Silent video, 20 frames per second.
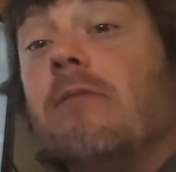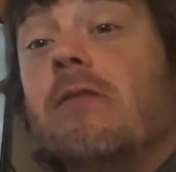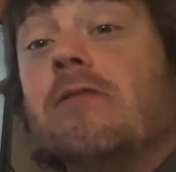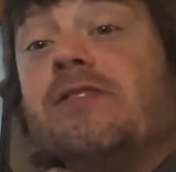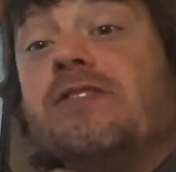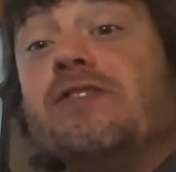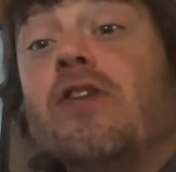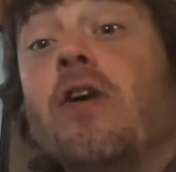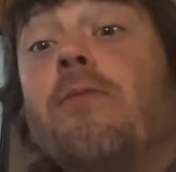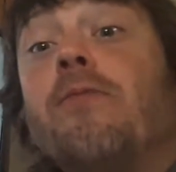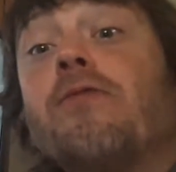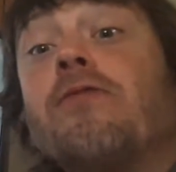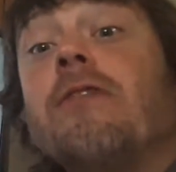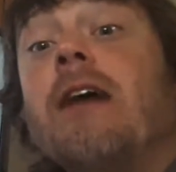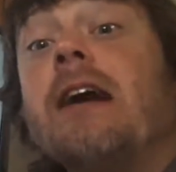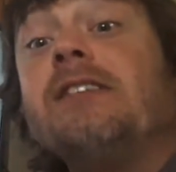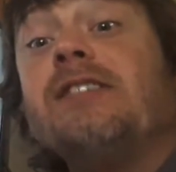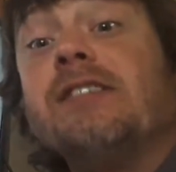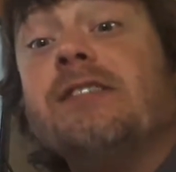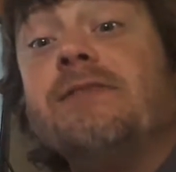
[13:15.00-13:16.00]
is no
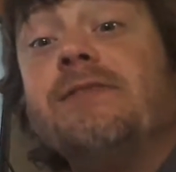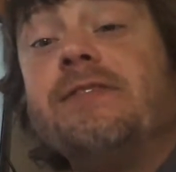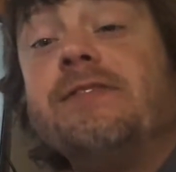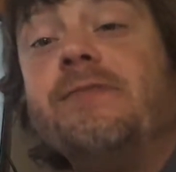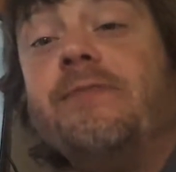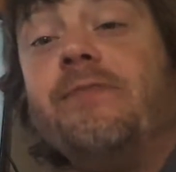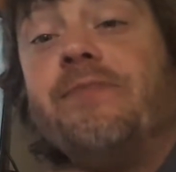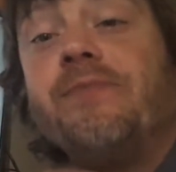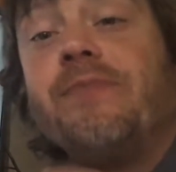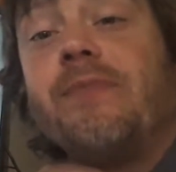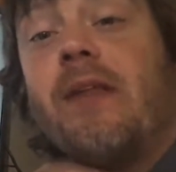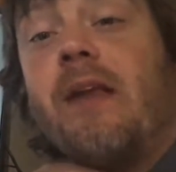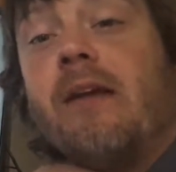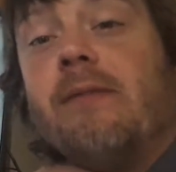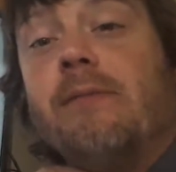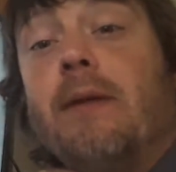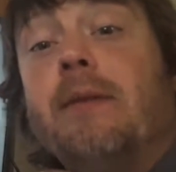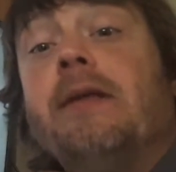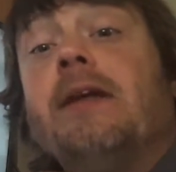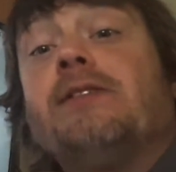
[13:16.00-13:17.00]
progressive.
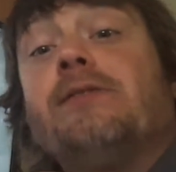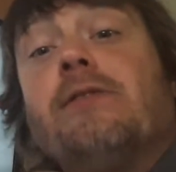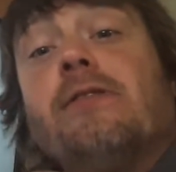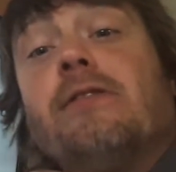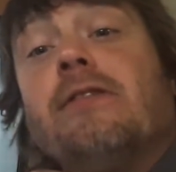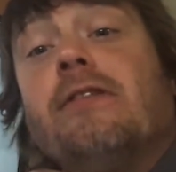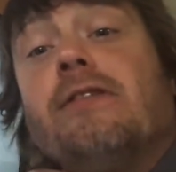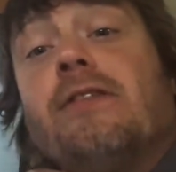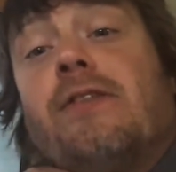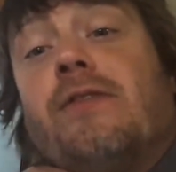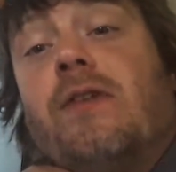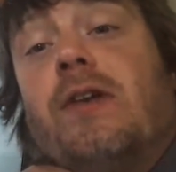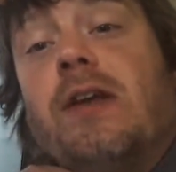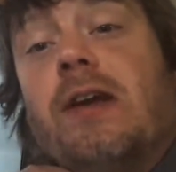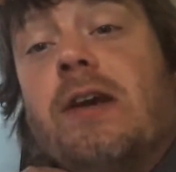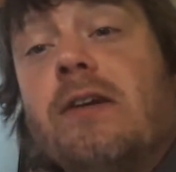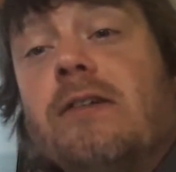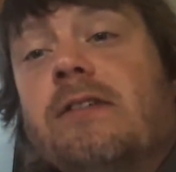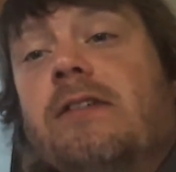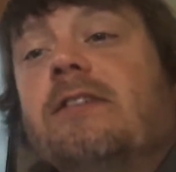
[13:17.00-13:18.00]
Maybe that's what I'll call this
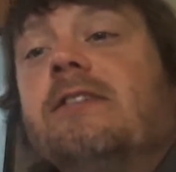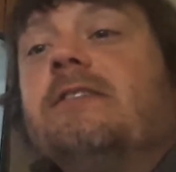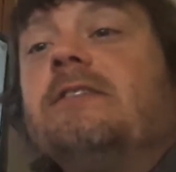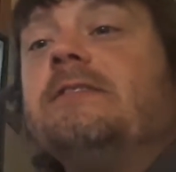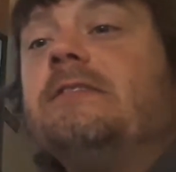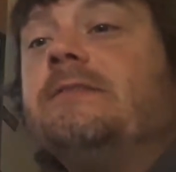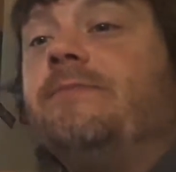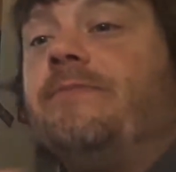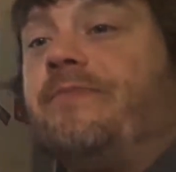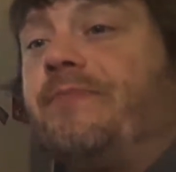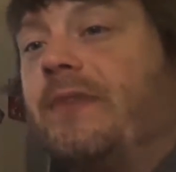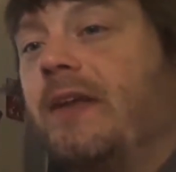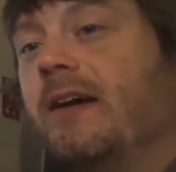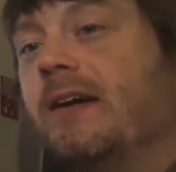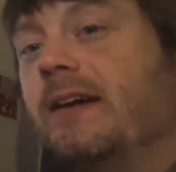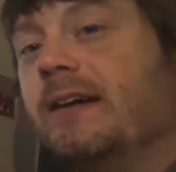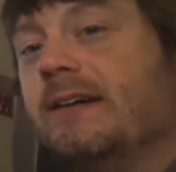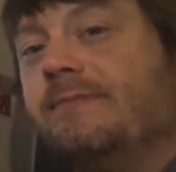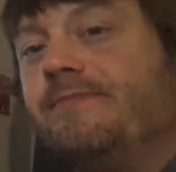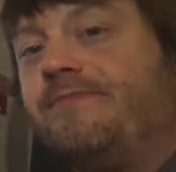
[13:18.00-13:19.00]
video.
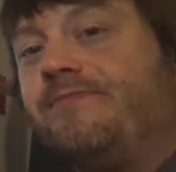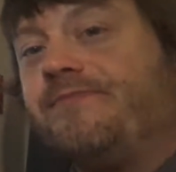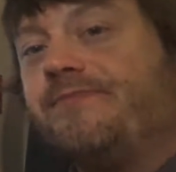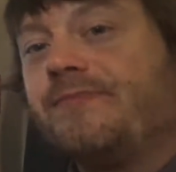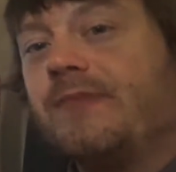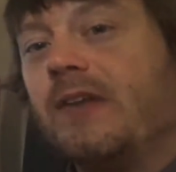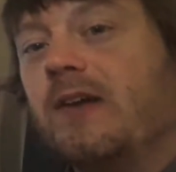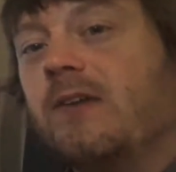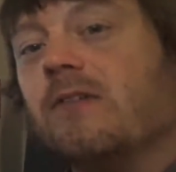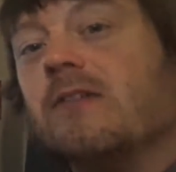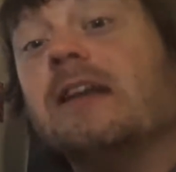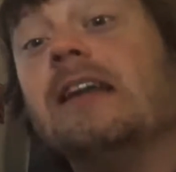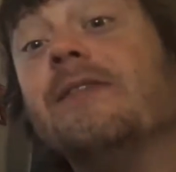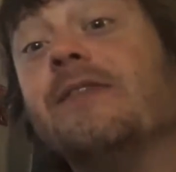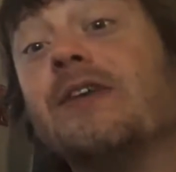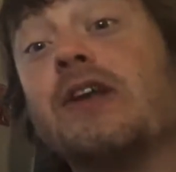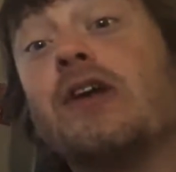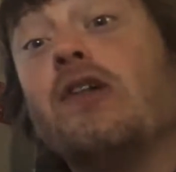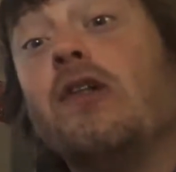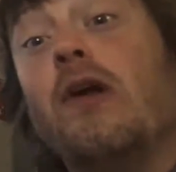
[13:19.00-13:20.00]
Or
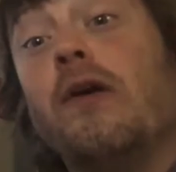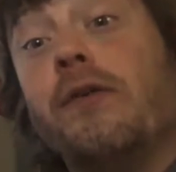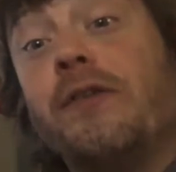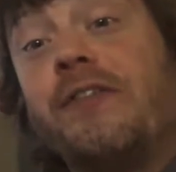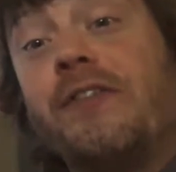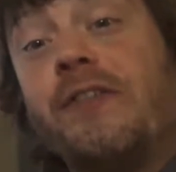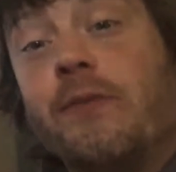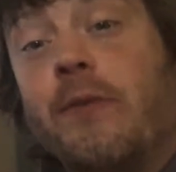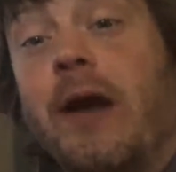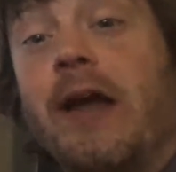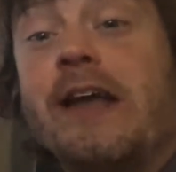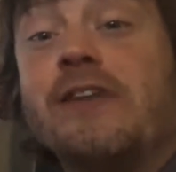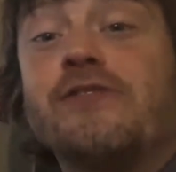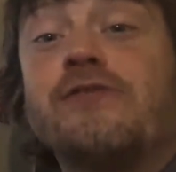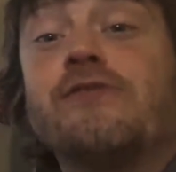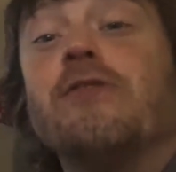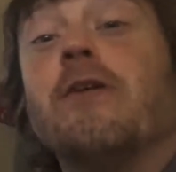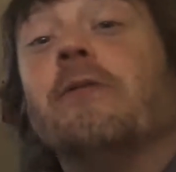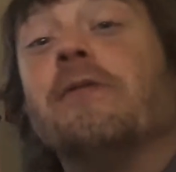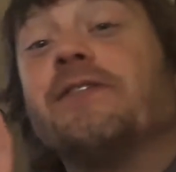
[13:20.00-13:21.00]
even close. Why Andrew
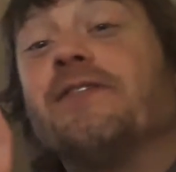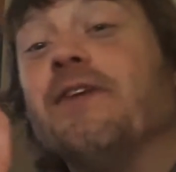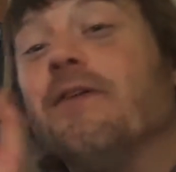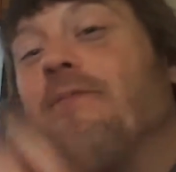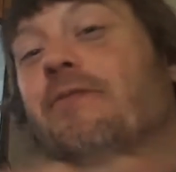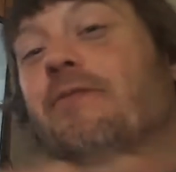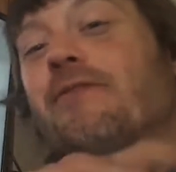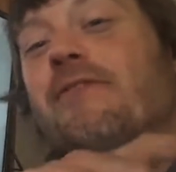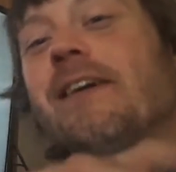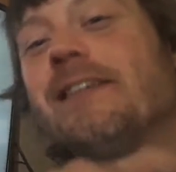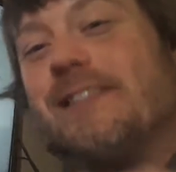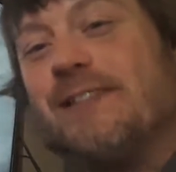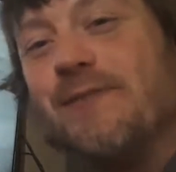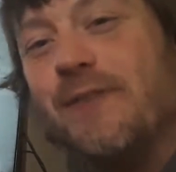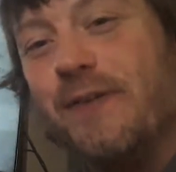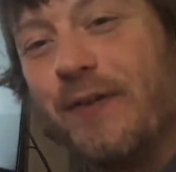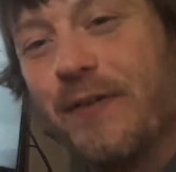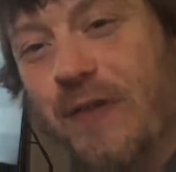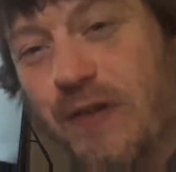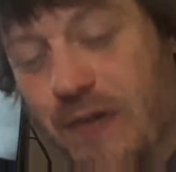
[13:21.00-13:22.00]
Cuomo is no progressive
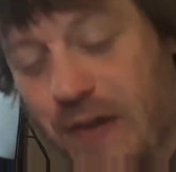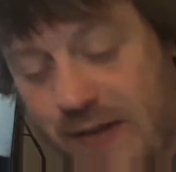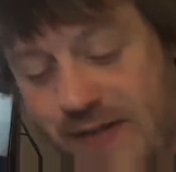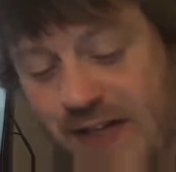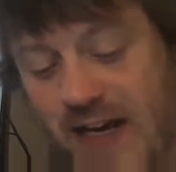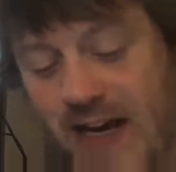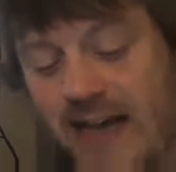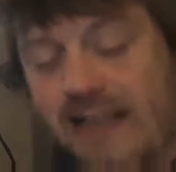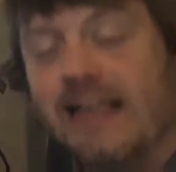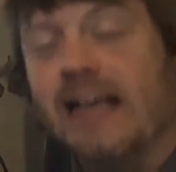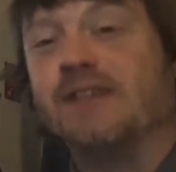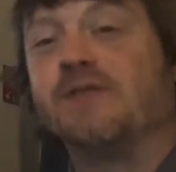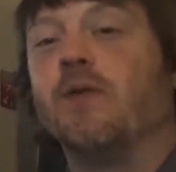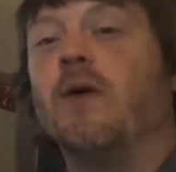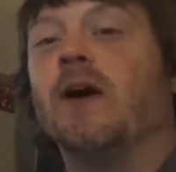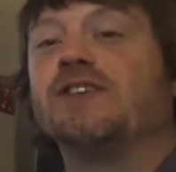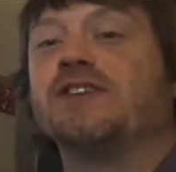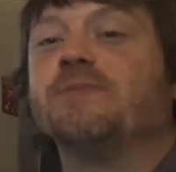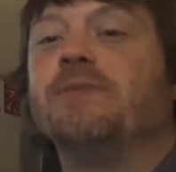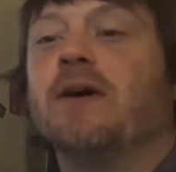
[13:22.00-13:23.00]
or even close. Thanks for
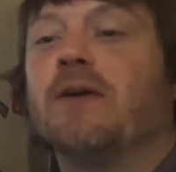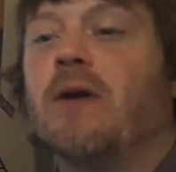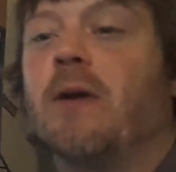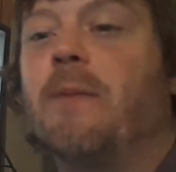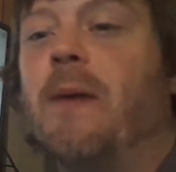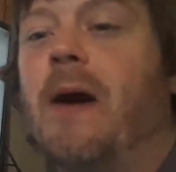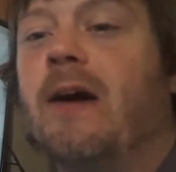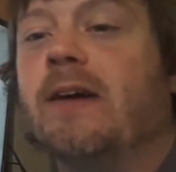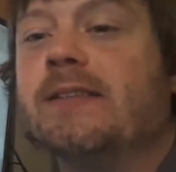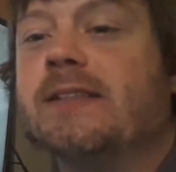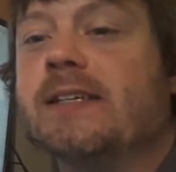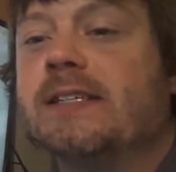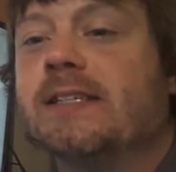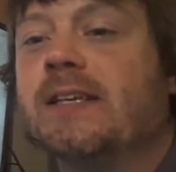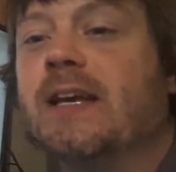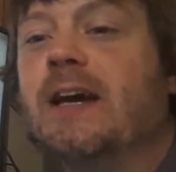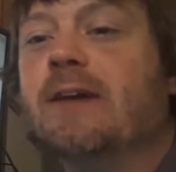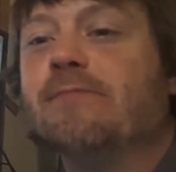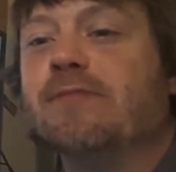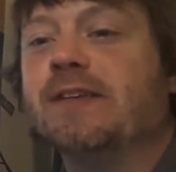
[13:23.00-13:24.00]
watching Punk Rock Politics.
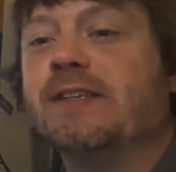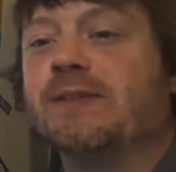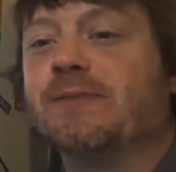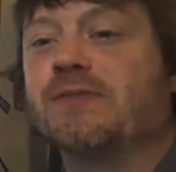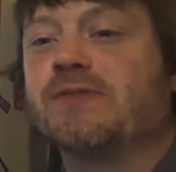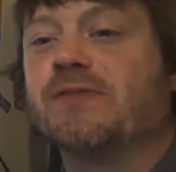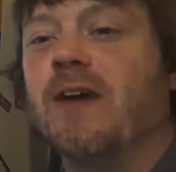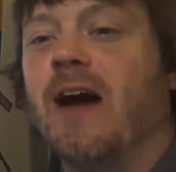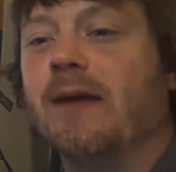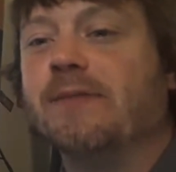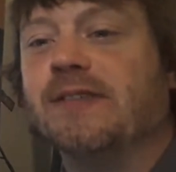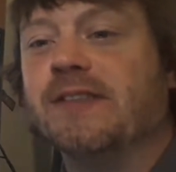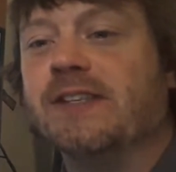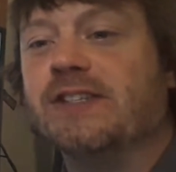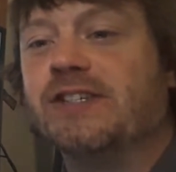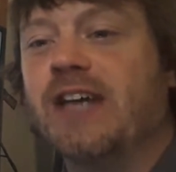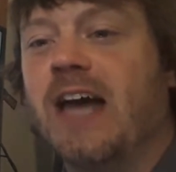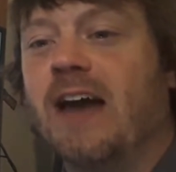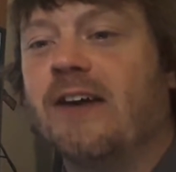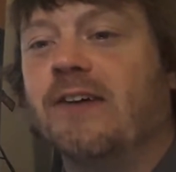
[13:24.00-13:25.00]
Please subscribe to the
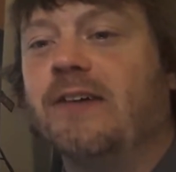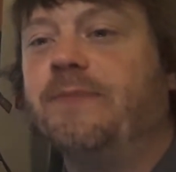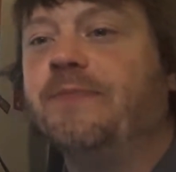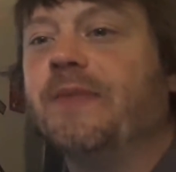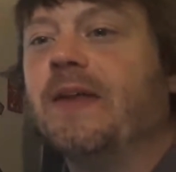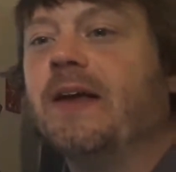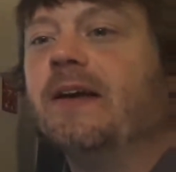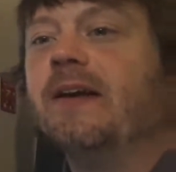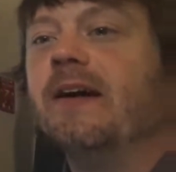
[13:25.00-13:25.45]
channel.